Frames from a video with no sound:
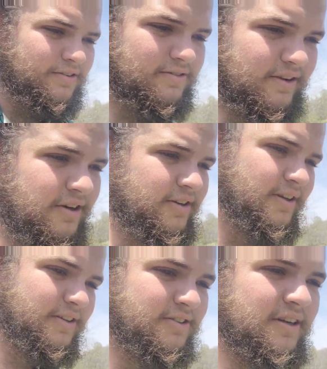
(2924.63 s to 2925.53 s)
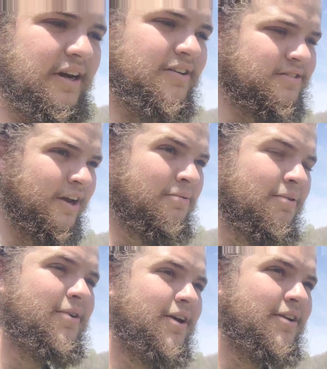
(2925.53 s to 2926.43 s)
still the exact same
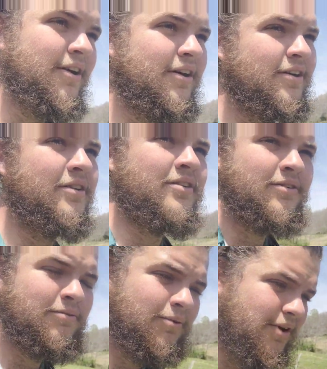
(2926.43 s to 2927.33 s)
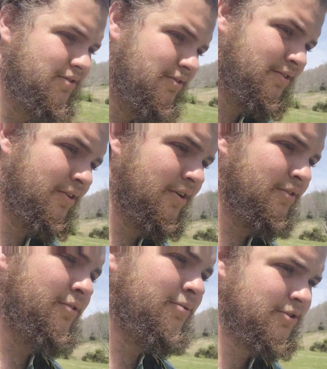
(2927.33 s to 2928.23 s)
of what I done with
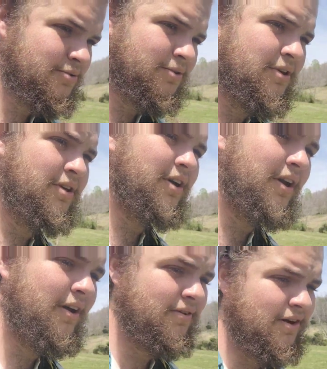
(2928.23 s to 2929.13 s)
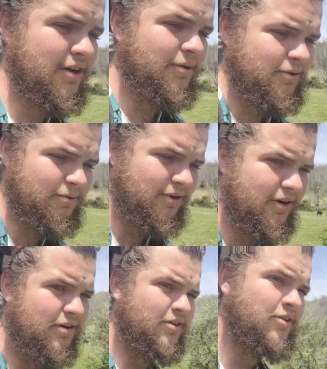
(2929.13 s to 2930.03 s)
zeros, which we kind of have an idea what we're
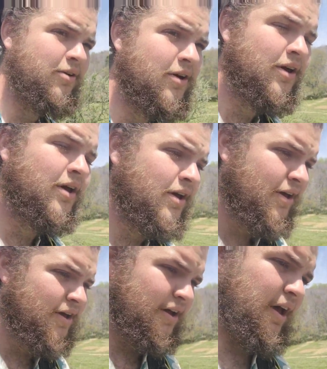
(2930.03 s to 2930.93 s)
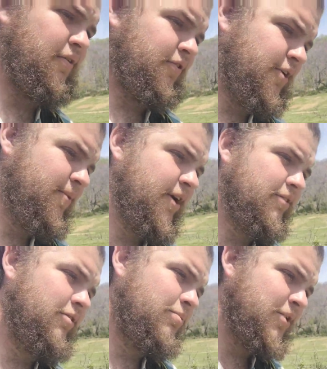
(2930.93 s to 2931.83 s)
gonna do, have come
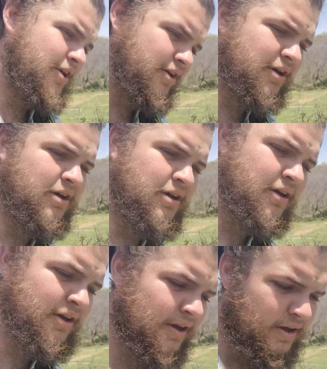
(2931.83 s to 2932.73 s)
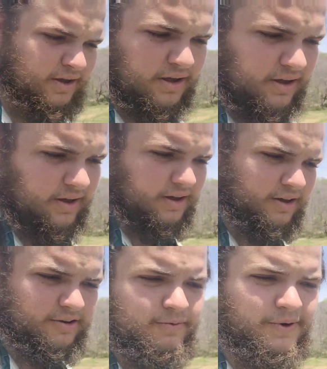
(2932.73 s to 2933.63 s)
out to be
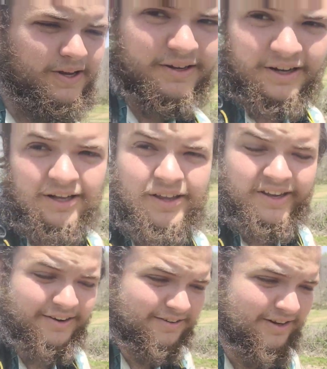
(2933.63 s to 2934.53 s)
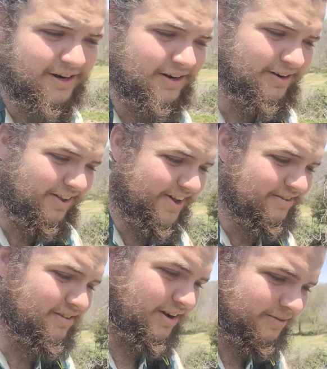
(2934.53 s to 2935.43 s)
uh, a week later than I did
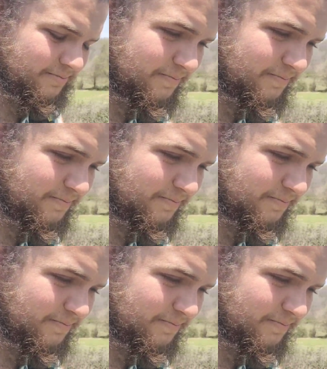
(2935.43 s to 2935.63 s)
last time.